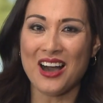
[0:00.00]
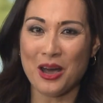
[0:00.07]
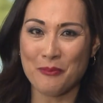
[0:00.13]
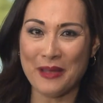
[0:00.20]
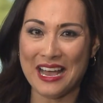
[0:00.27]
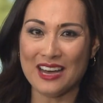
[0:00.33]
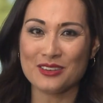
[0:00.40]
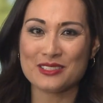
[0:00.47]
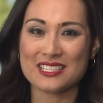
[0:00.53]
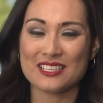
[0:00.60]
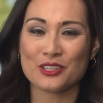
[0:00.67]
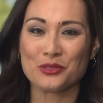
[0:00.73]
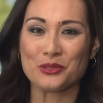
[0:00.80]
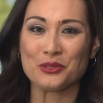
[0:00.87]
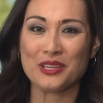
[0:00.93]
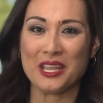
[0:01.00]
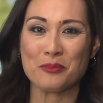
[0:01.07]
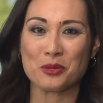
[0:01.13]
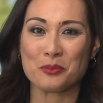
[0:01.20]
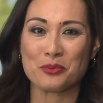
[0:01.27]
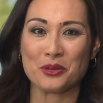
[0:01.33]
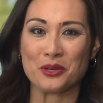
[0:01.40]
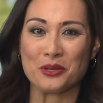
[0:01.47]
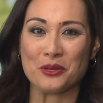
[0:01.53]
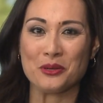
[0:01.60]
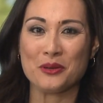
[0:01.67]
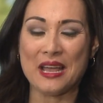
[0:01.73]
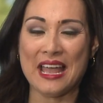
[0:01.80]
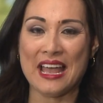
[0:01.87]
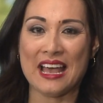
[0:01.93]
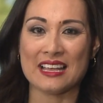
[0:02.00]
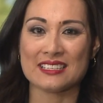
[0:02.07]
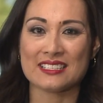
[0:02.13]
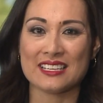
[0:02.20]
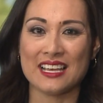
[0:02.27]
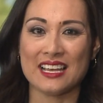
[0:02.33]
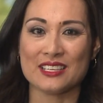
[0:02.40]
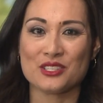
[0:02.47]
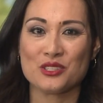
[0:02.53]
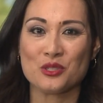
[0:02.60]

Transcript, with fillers: about Girl Gamer Pro at uh,